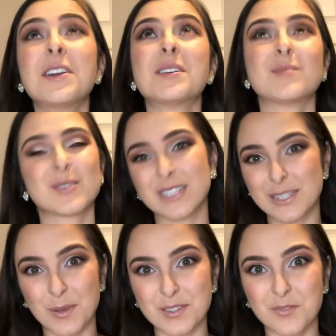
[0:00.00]
most
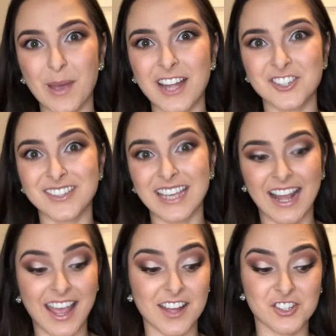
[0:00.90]
expensive pageant that I
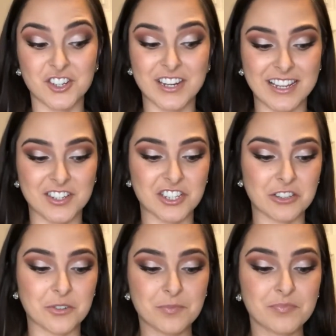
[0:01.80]
entered into.